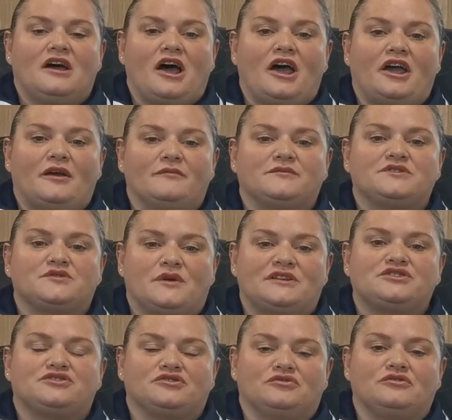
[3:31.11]
to
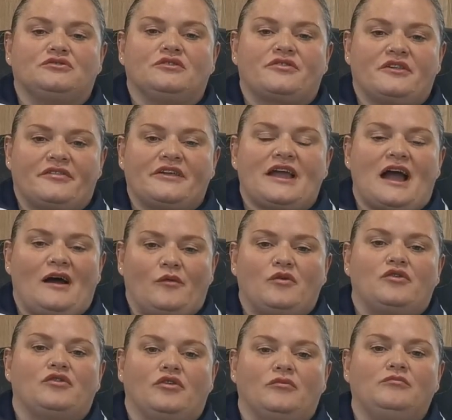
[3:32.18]
ensure that the
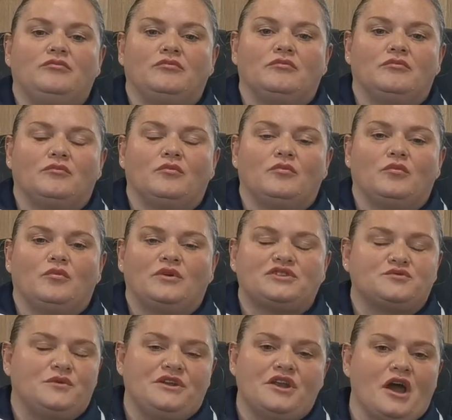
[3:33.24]
outcome,
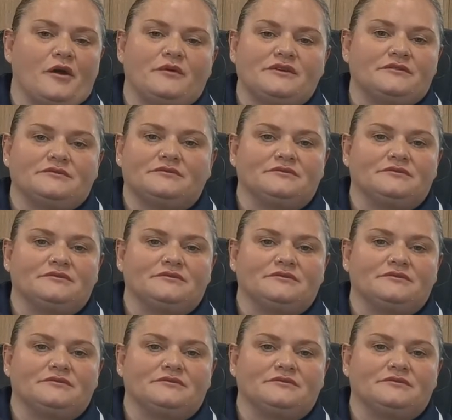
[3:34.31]
which we know